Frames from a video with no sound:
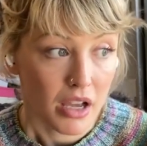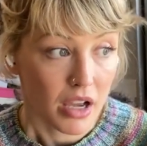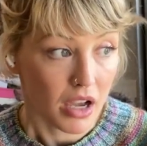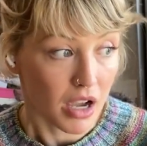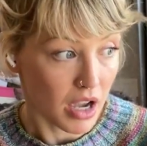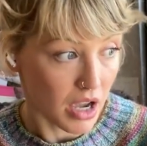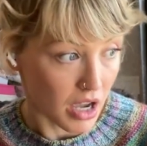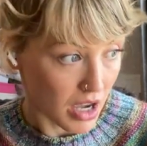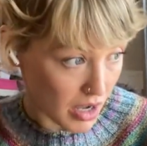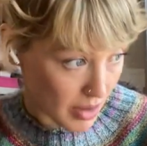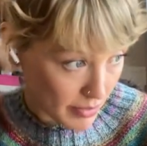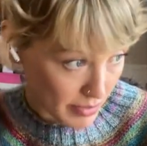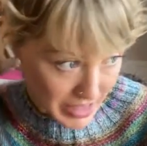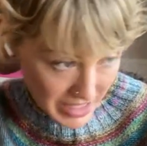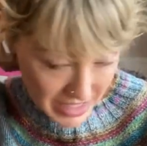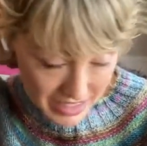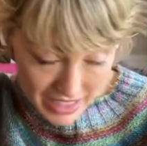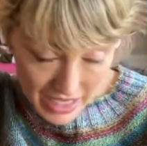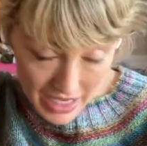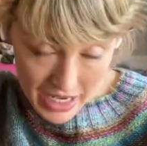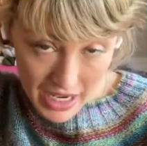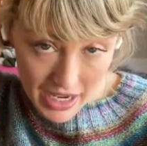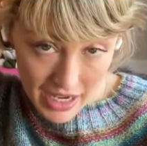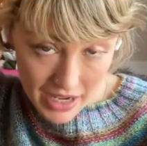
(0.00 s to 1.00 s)
Um, since
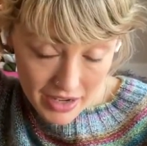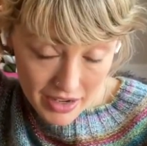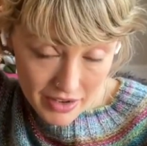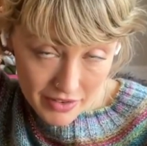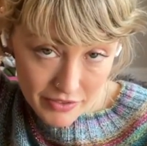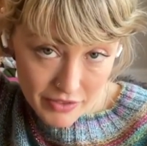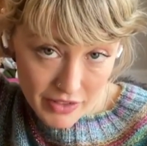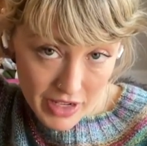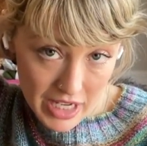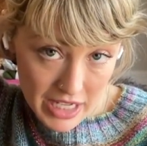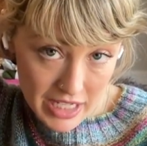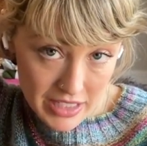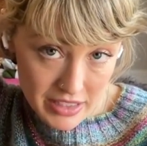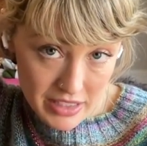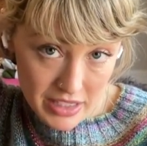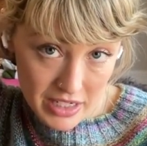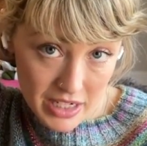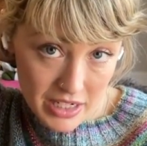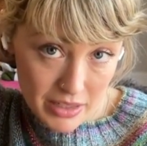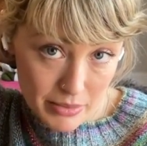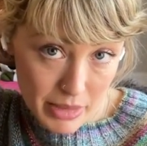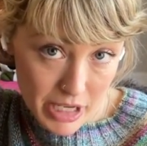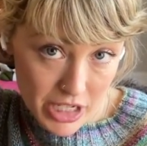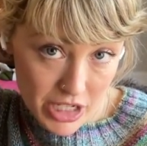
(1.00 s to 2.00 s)
I have a Hansen
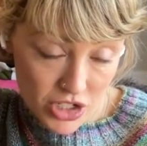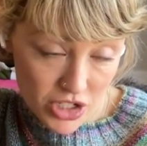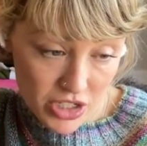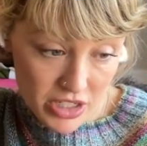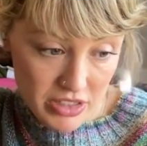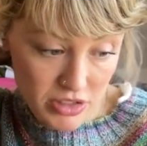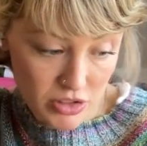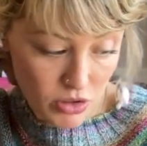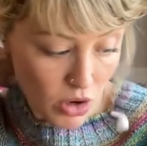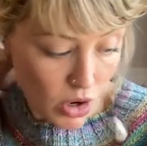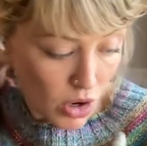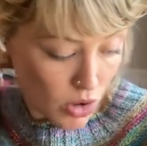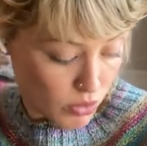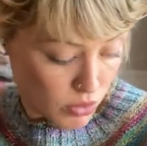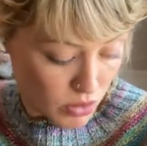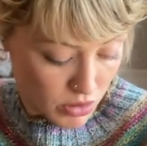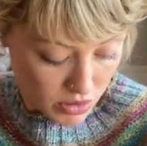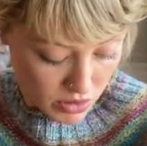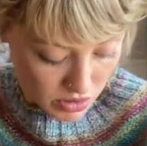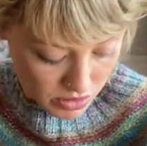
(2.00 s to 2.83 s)
and a match Oh,